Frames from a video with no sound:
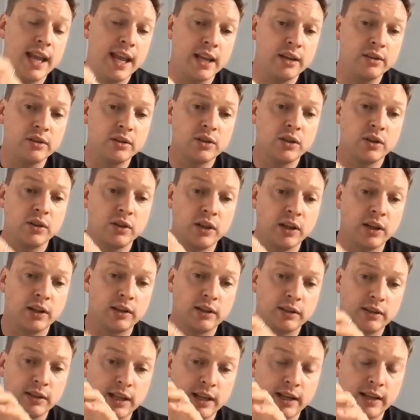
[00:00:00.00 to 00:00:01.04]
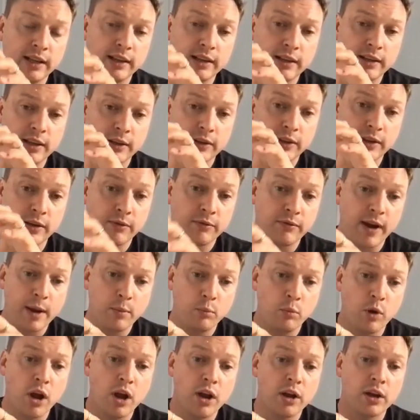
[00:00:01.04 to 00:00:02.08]
into the
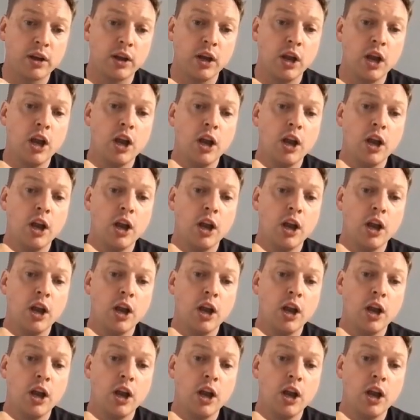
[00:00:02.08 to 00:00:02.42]
framework